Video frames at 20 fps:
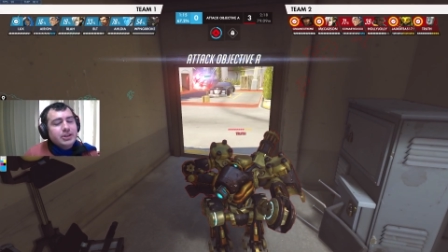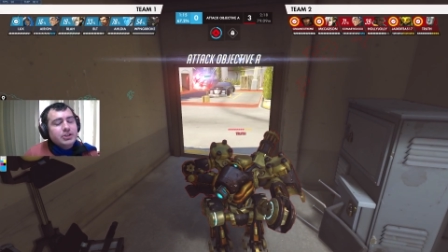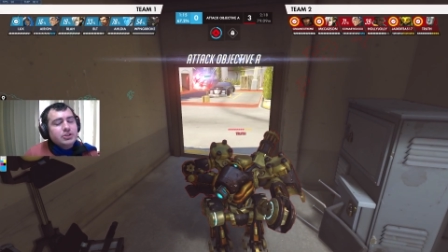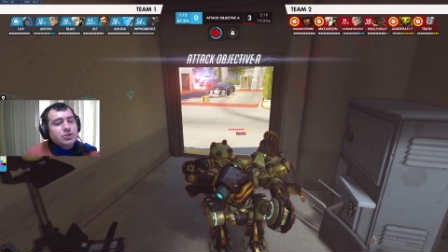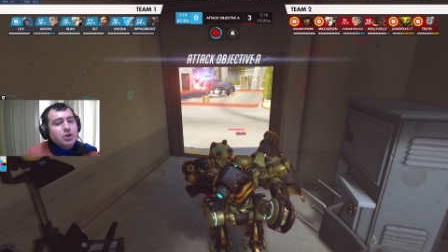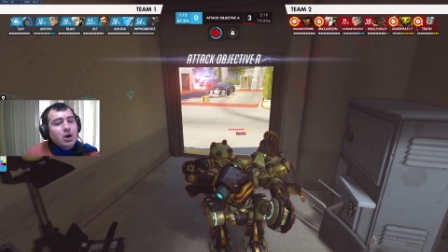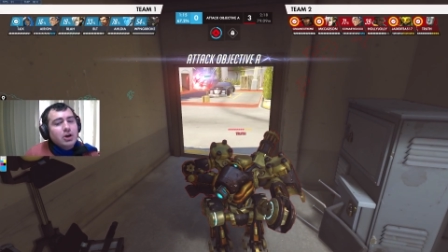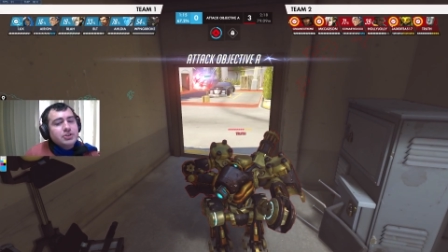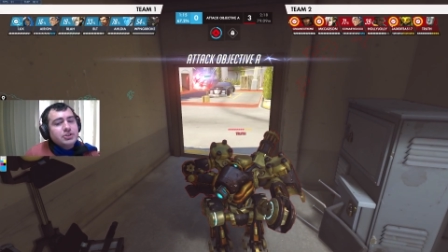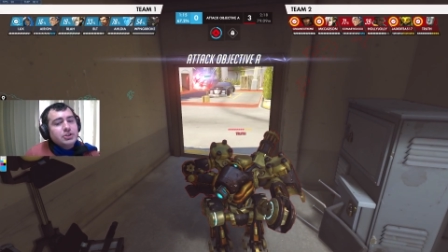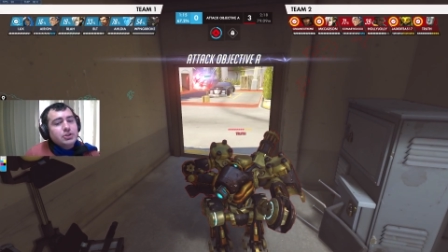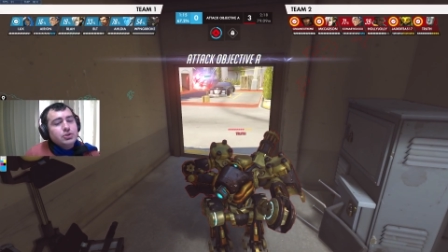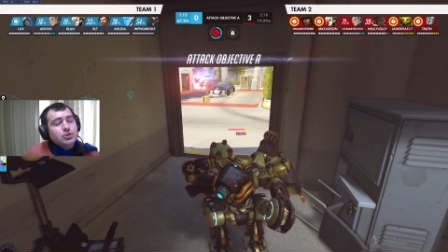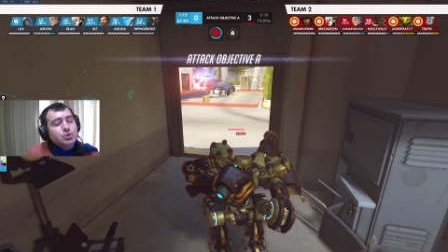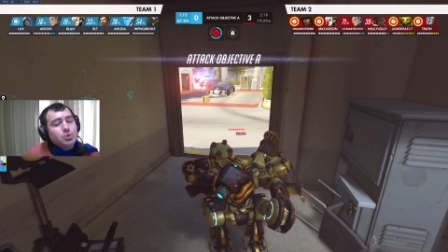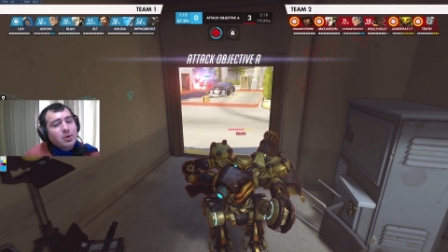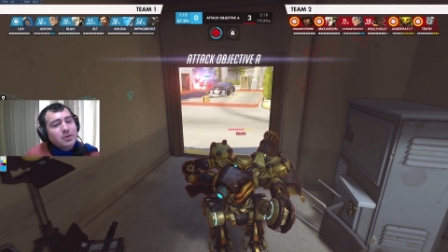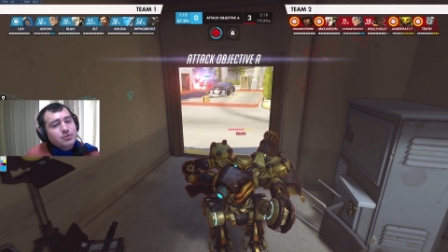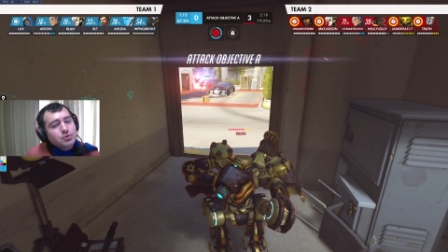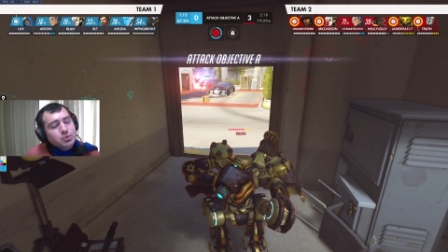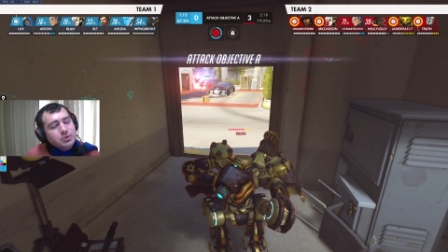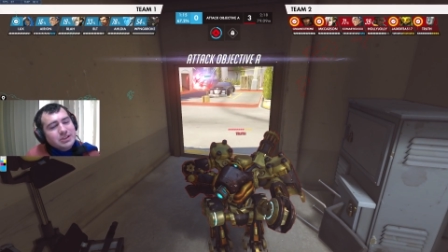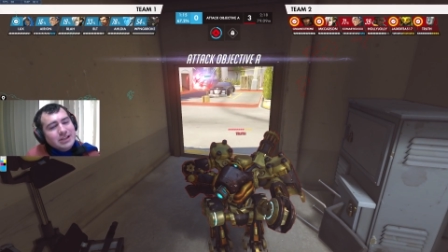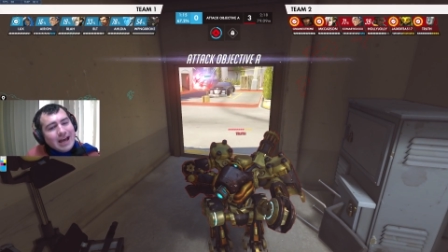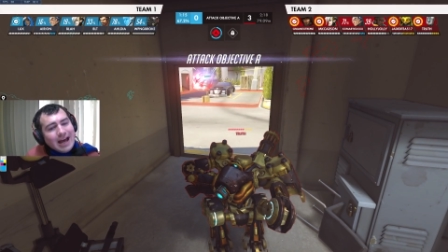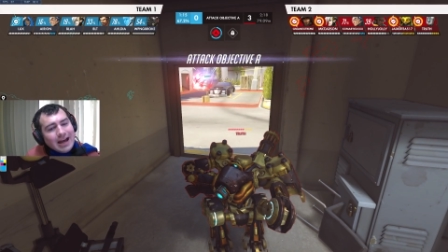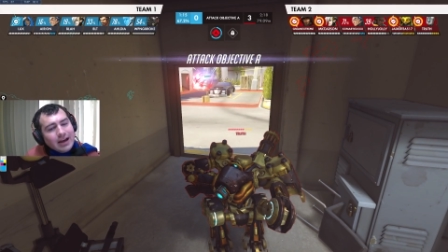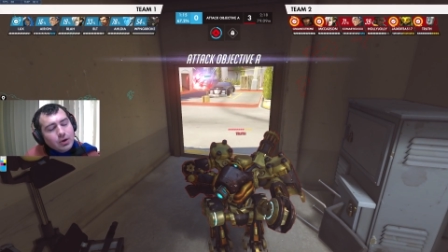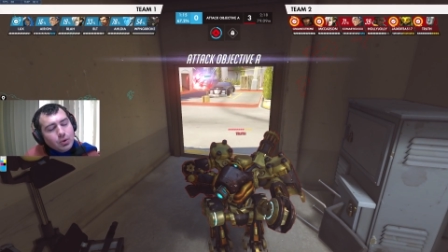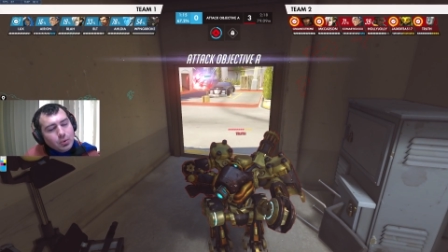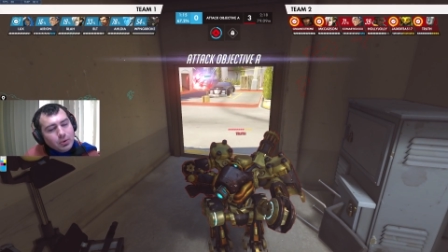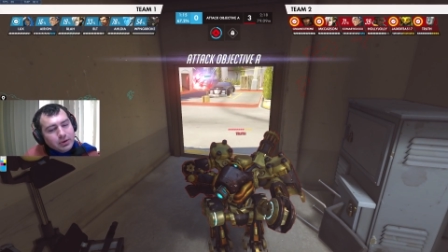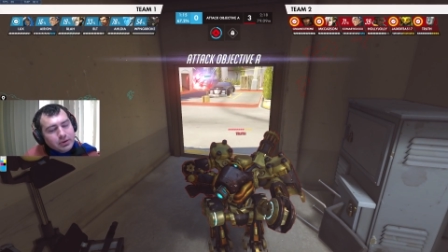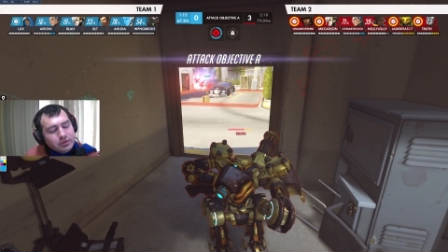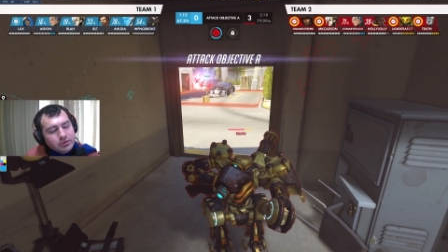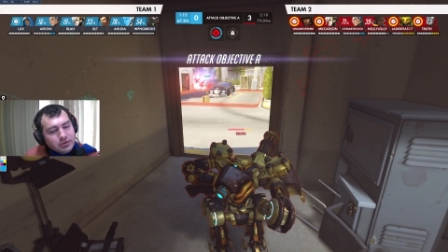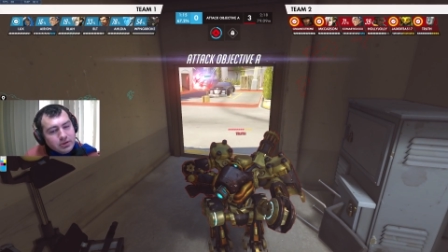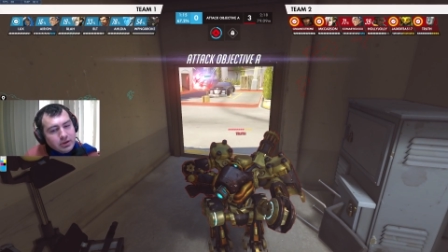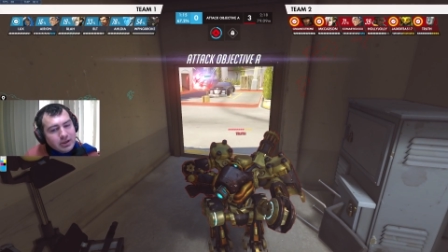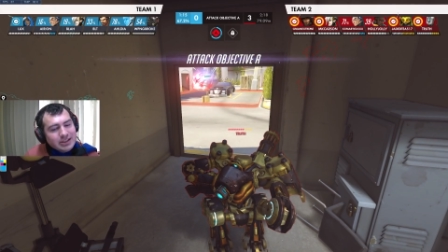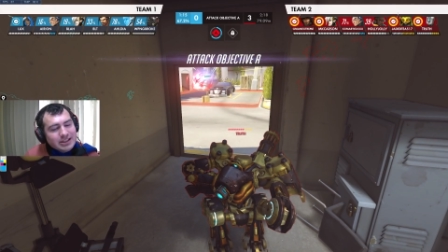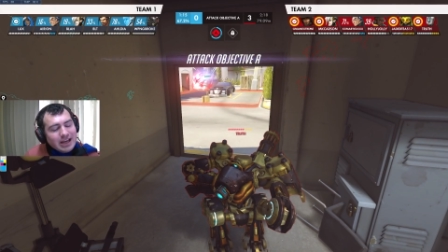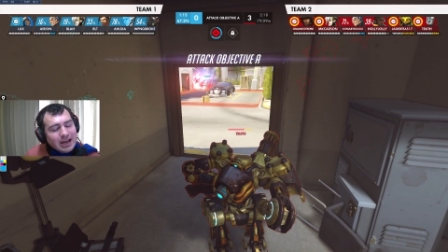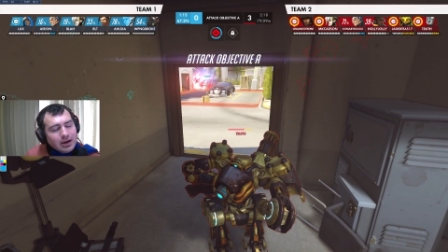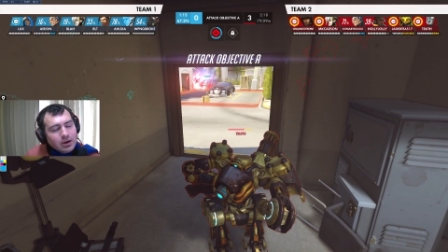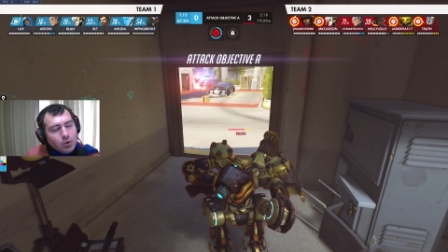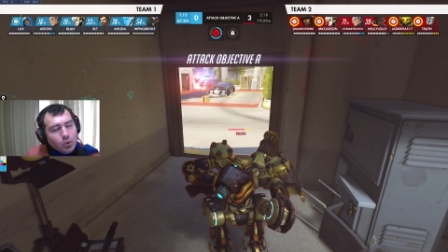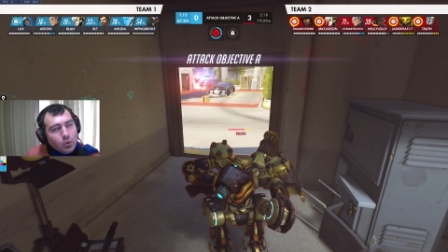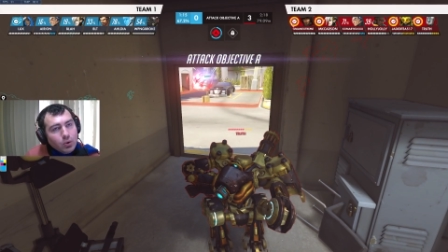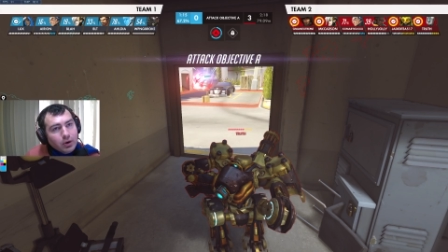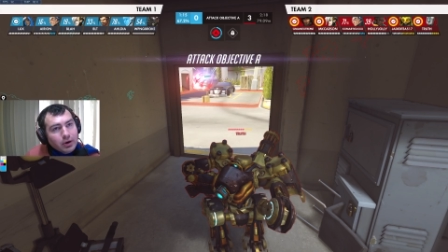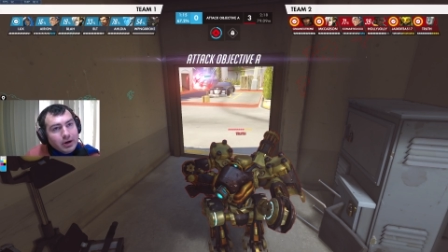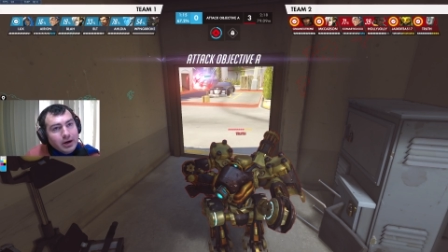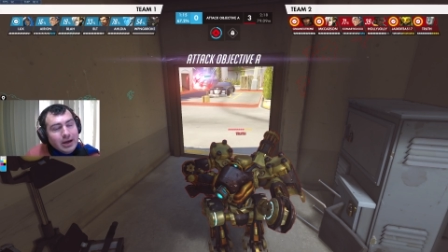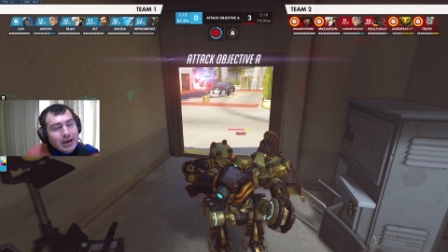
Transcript: that's causing you to have to attack or